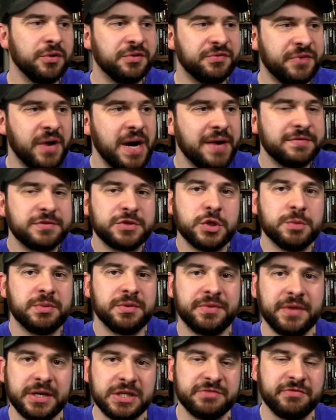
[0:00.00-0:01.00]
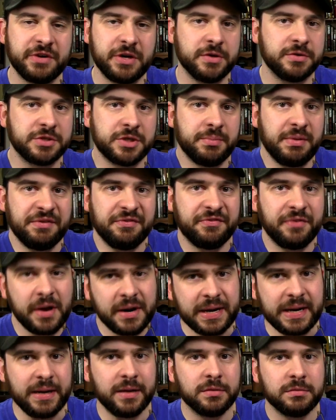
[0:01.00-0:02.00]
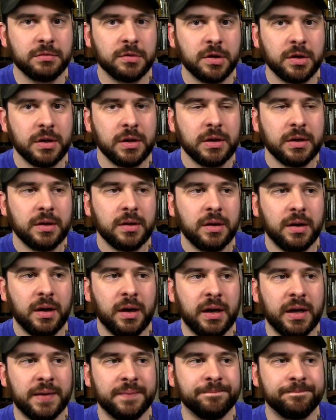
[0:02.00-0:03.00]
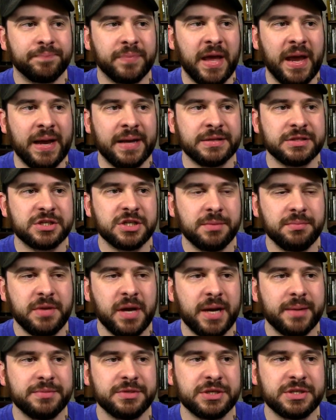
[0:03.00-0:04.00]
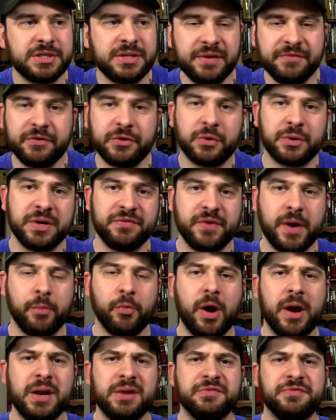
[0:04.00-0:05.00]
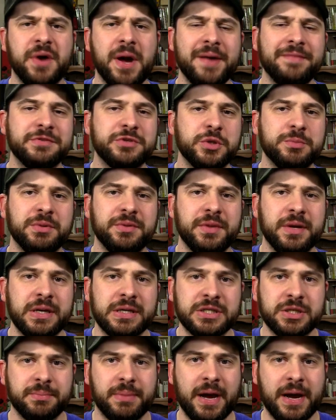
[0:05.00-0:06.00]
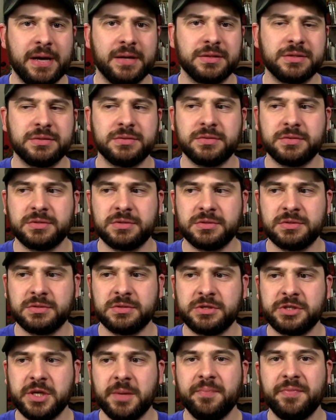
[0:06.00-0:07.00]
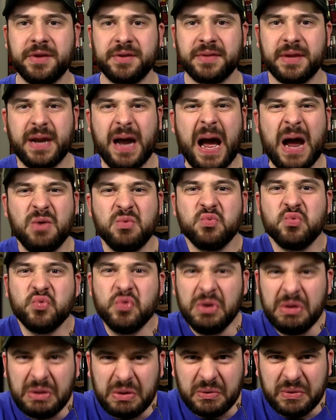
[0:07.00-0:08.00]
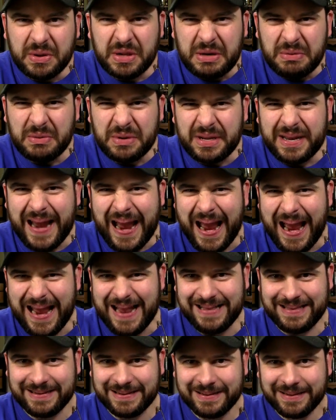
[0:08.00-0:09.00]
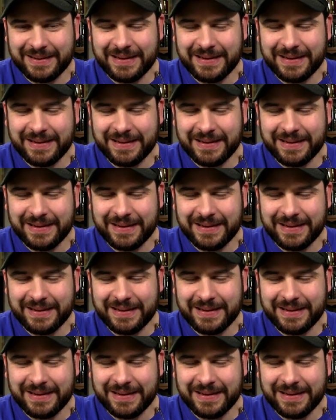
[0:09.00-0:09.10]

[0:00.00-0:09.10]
the five stupid things videos to be funny. Um, and sometimes it's difficult if I'm writing five stupid things about something that I really, really, really hate.